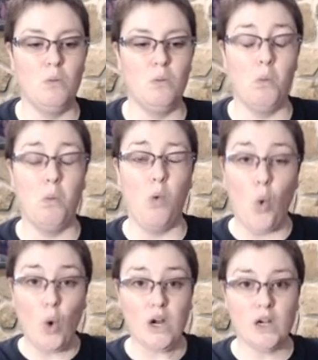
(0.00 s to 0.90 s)

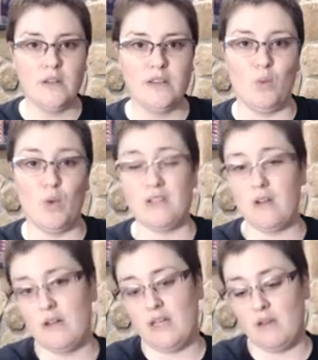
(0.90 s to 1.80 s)
more than what's
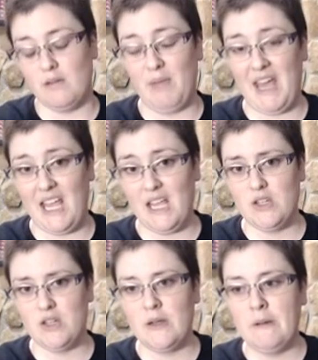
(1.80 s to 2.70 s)
already on the
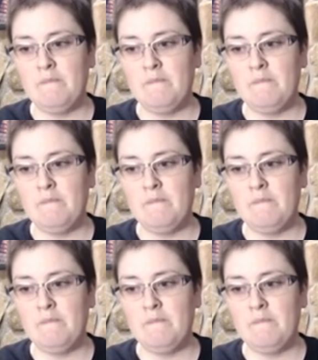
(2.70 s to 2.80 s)
page,